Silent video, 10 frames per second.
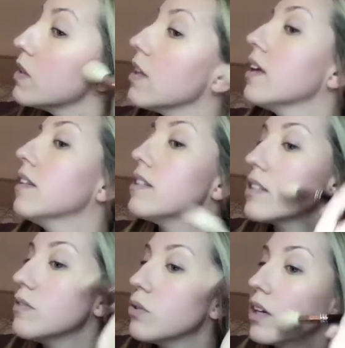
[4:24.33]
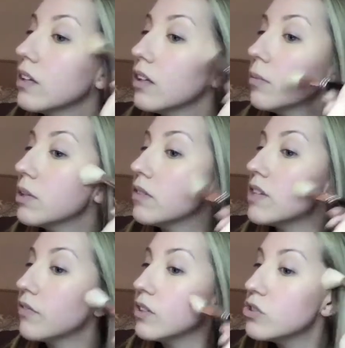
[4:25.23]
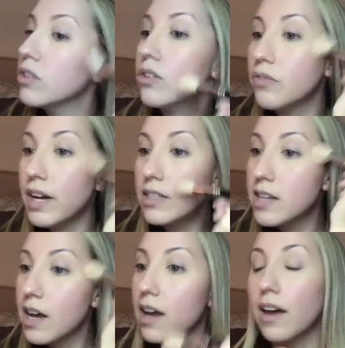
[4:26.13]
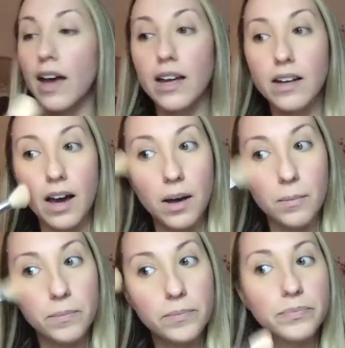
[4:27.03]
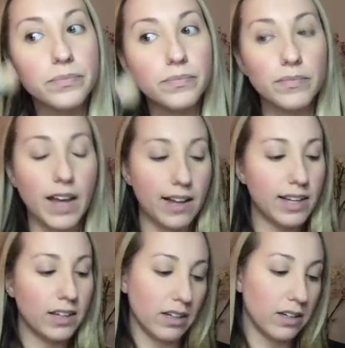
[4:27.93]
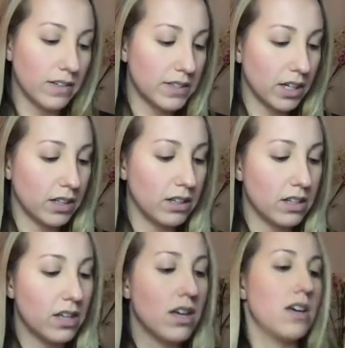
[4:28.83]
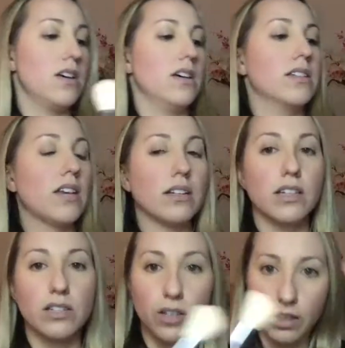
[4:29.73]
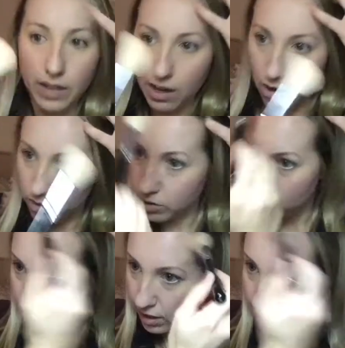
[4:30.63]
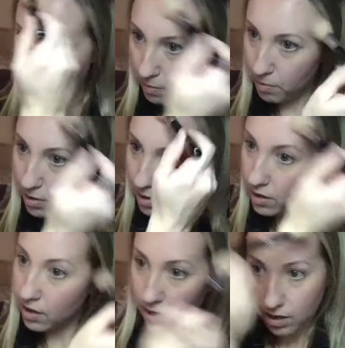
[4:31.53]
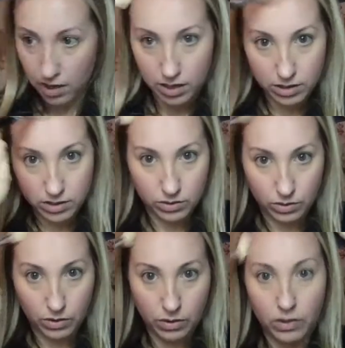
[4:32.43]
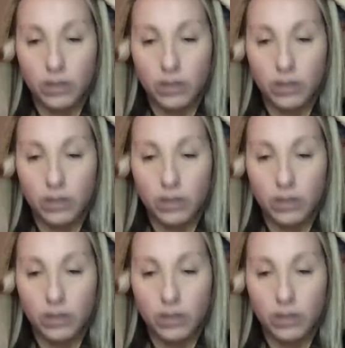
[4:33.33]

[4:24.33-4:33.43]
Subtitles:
And this gives you like a little bit of definition in your face, and I like it, gives like a little sun-kissed look. And then I also bring it up into